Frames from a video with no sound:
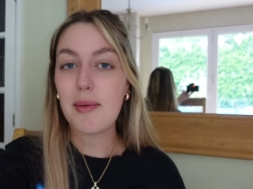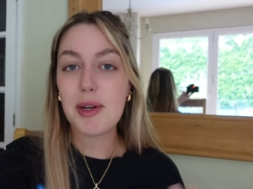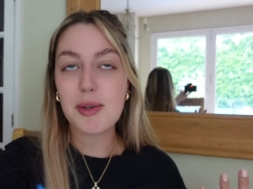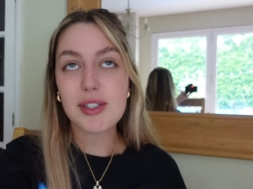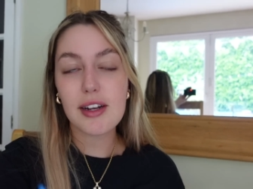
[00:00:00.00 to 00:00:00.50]
Like
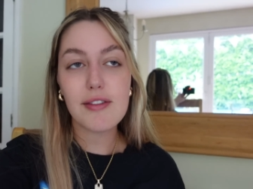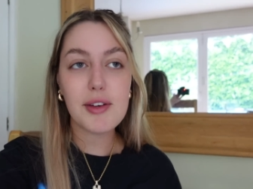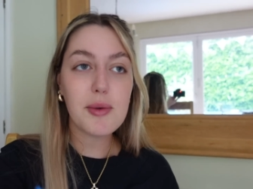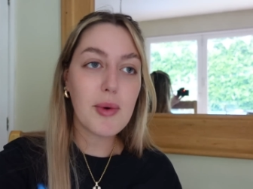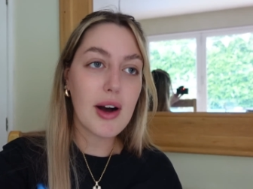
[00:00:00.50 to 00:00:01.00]
we all said a
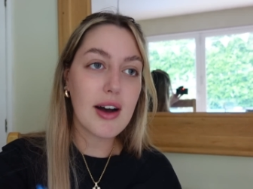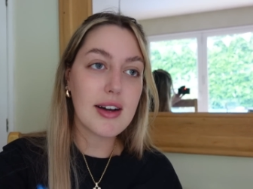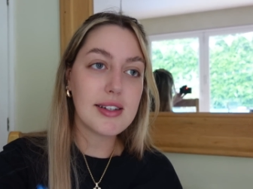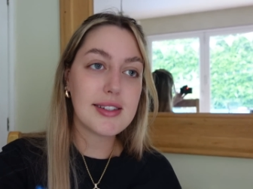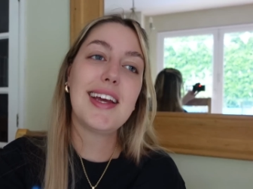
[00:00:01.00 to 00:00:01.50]
few
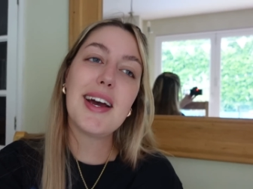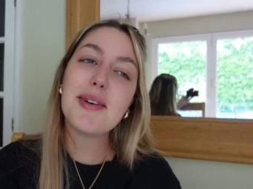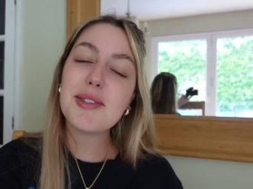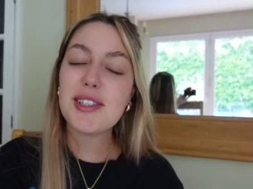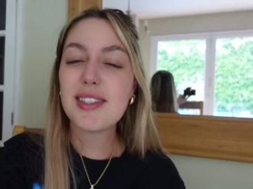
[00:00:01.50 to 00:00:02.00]
words and yeah,
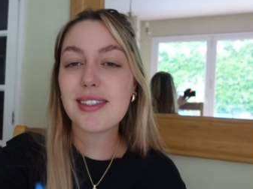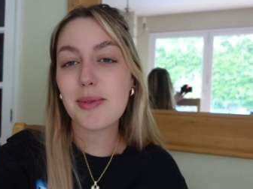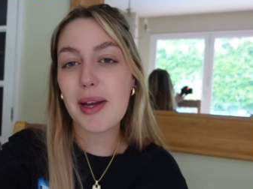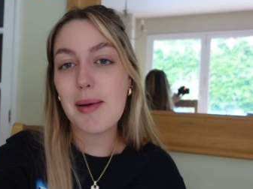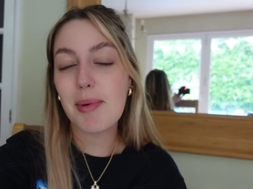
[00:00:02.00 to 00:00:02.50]
it was just
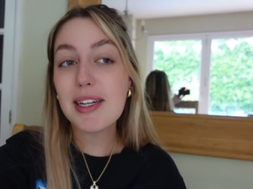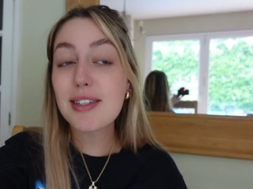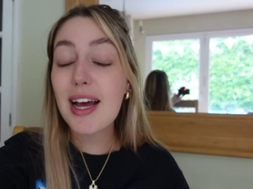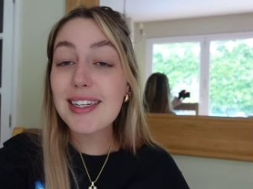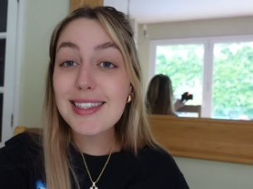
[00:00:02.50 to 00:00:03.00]
sweet, but
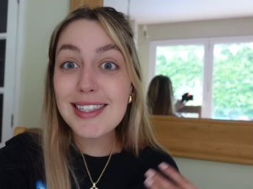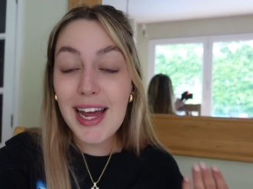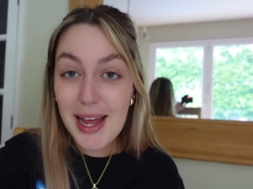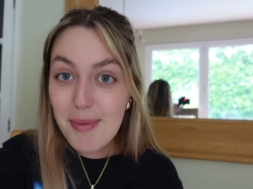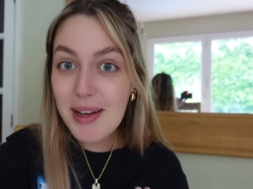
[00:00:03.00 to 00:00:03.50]
it's
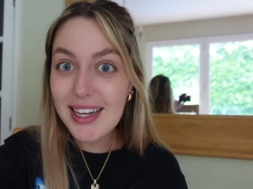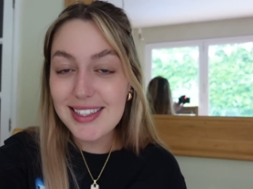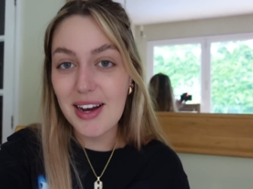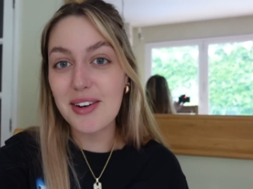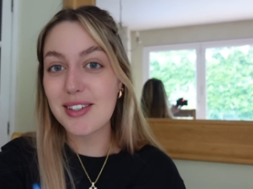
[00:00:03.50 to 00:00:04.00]
hipping it
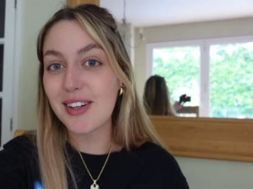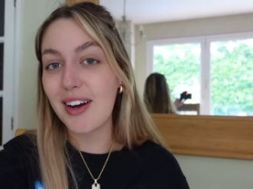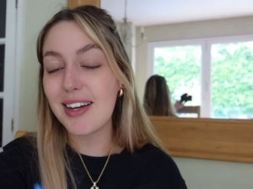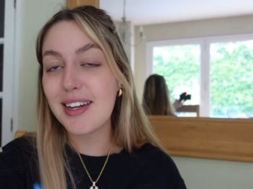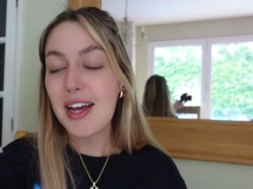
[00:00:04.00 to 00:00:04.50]
down
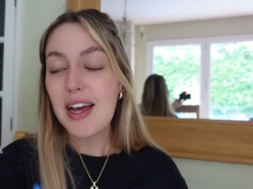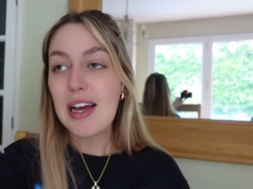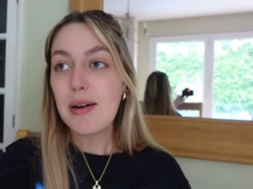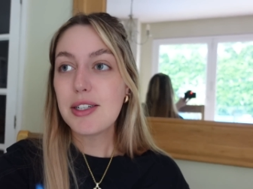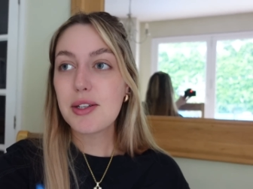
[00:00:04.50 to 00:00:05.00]
outside,
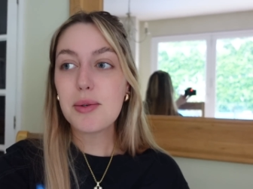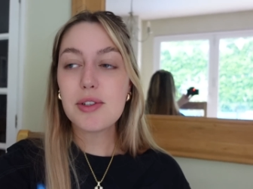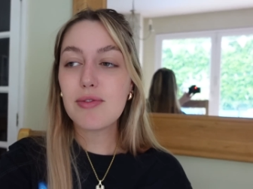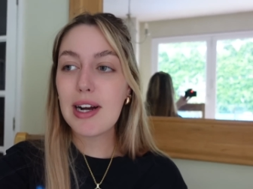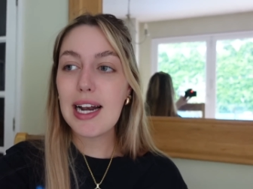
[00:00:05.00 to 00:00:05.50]
which I thought
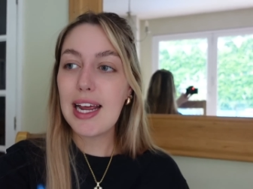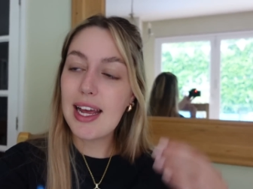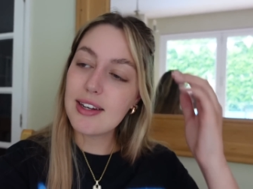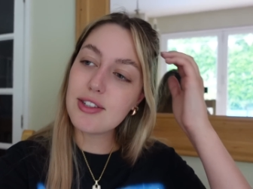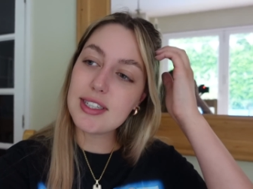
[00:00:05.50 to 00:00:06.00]
was really
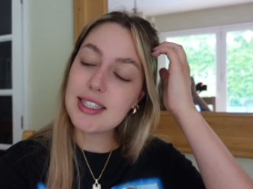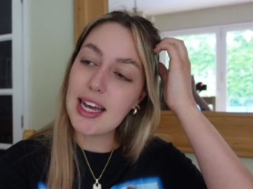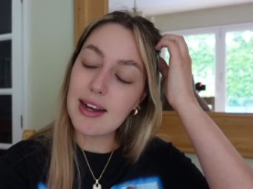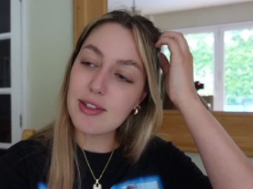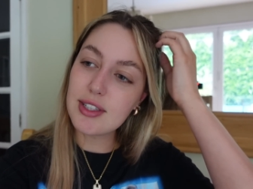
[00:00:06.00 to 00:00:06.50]

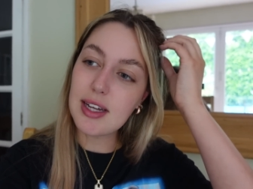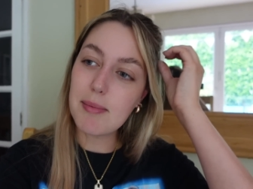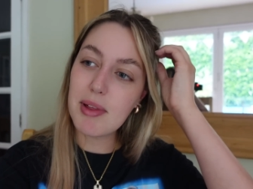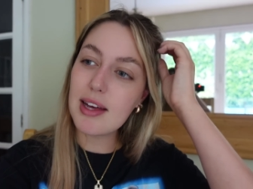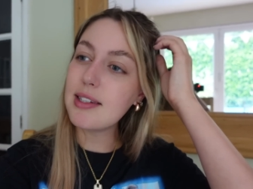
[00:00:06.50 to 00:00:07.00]
interesting. It was just
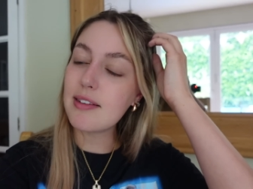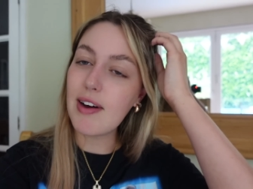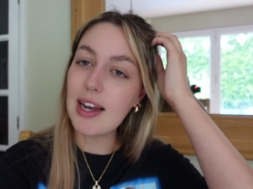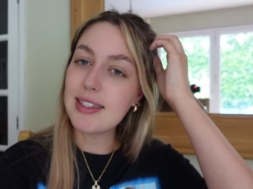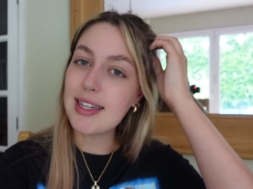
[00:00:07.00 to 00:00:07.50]
like pathetic
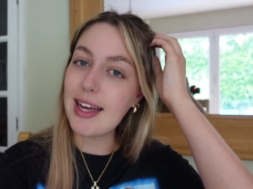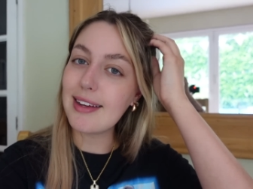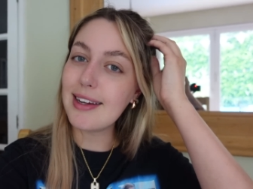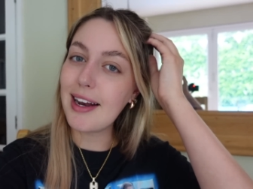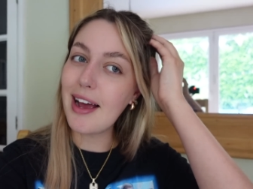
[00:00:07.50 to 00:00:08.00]

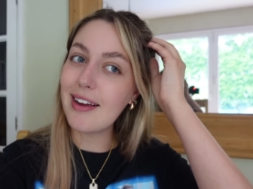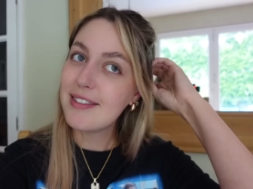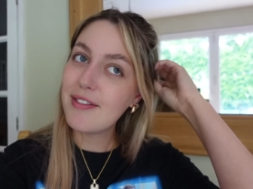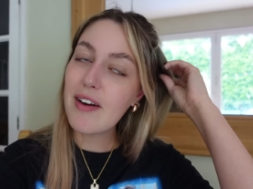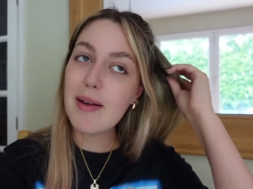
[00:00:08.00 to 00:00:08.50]
fallacy, you know,
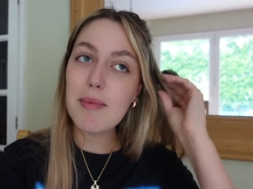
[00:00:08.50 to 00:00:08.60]
very